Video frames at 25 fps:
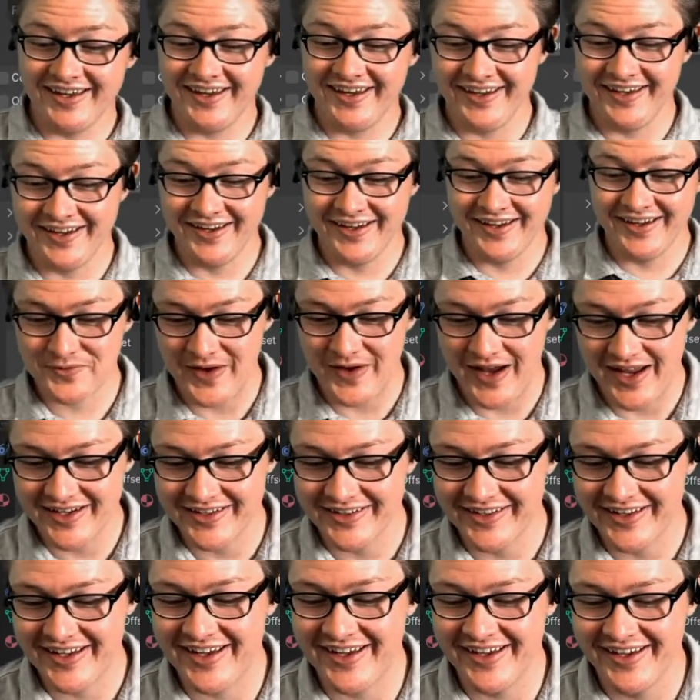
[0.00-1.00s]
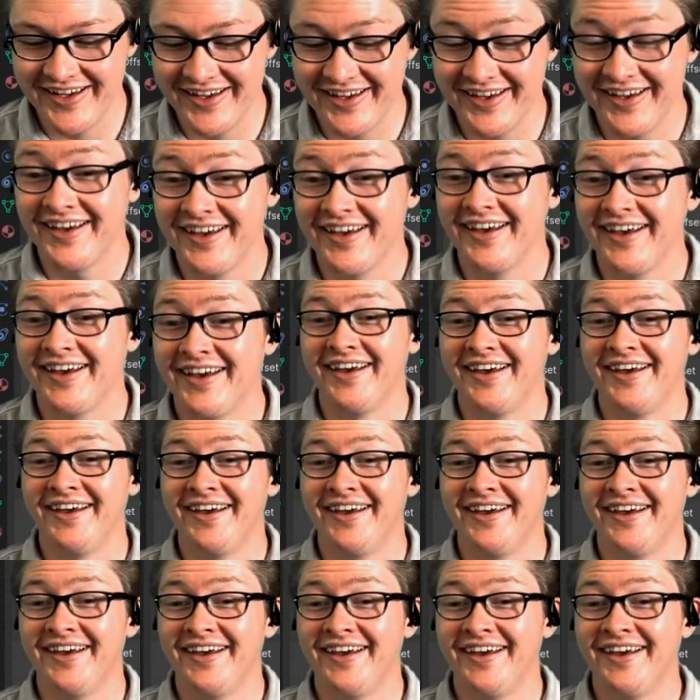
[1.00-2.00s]
Finally.
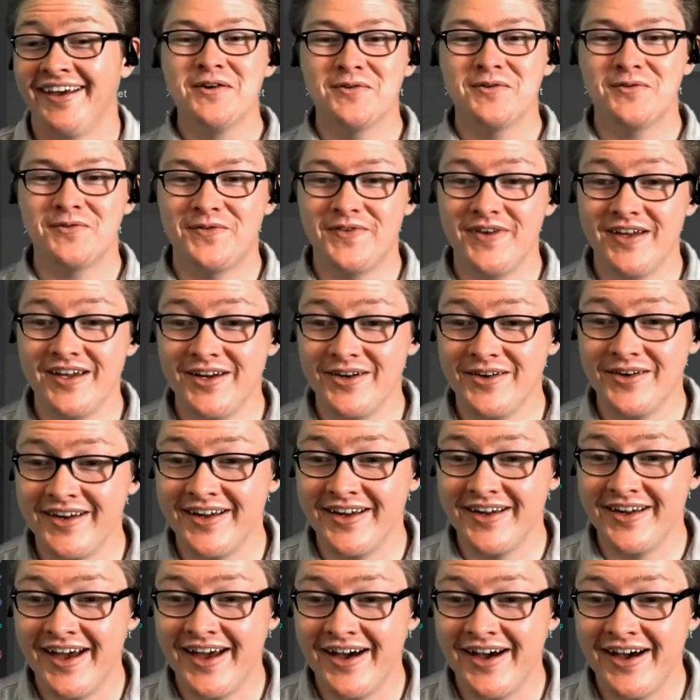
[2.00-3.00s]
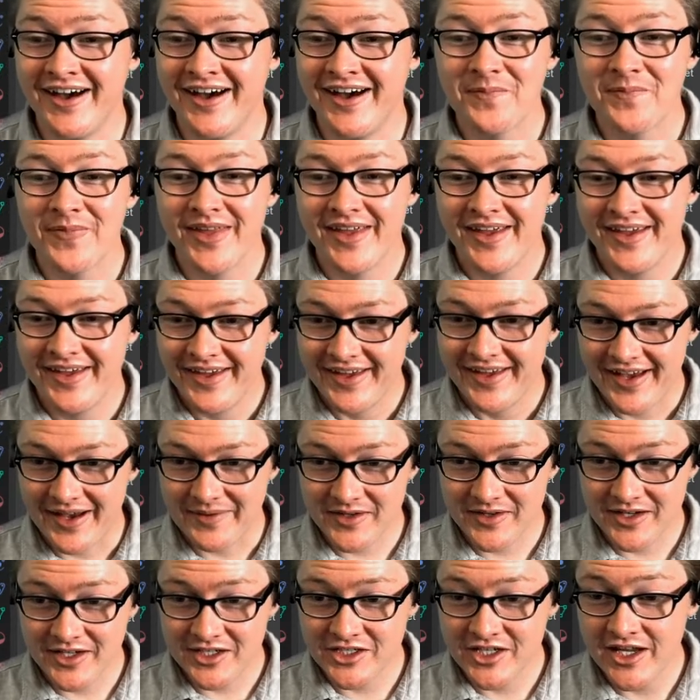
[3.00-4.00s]
Figured it out. I'm going
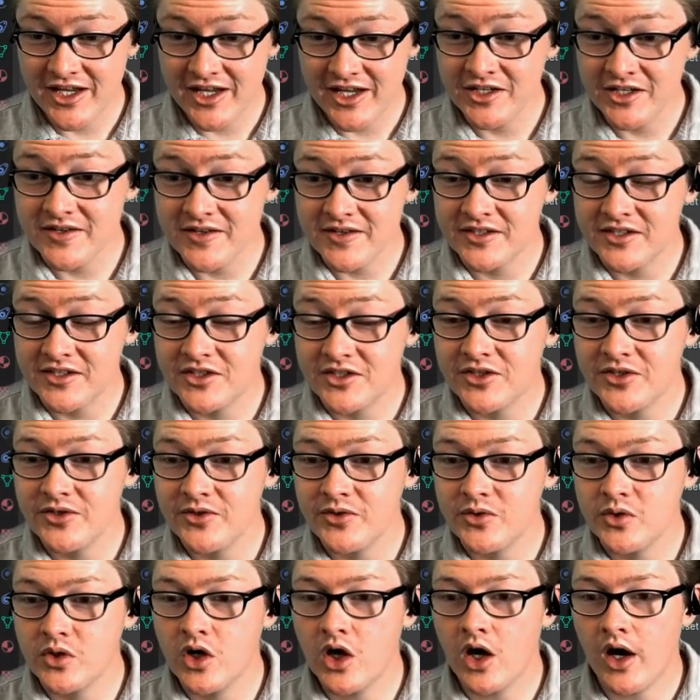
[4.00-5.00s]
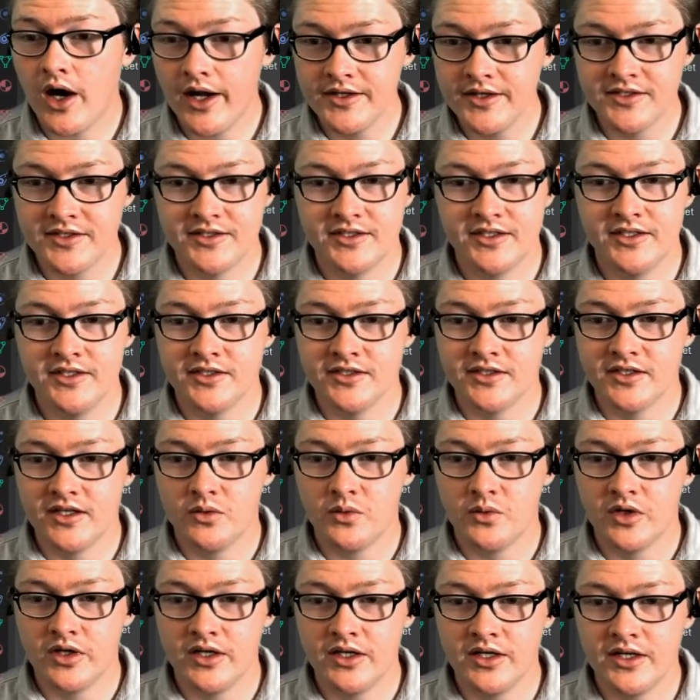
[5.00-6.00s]
to change this to constant, and we're
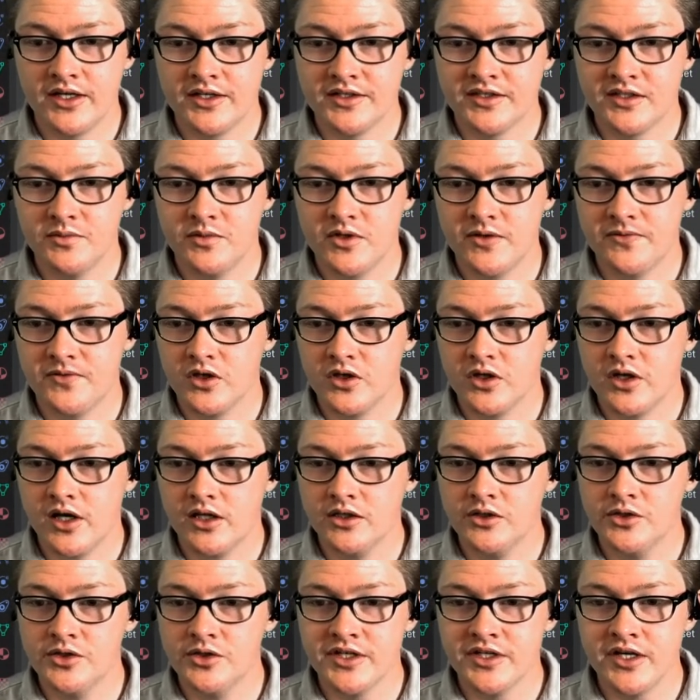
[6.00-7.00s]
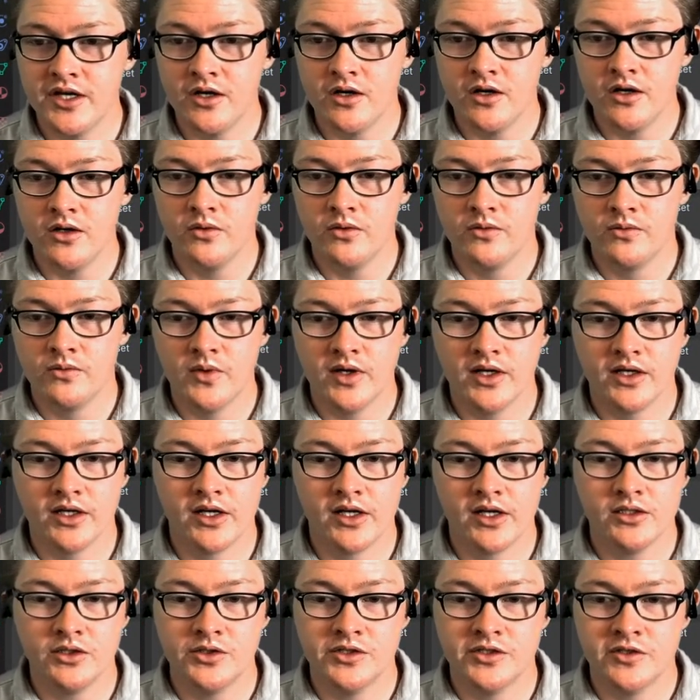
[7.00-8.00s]
going to get some different colors here. What
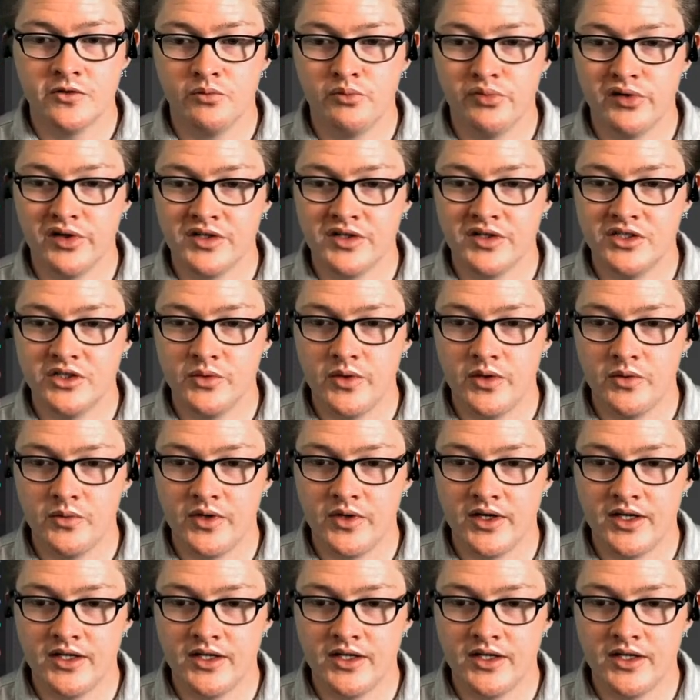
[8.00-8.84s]
colors of books do we want?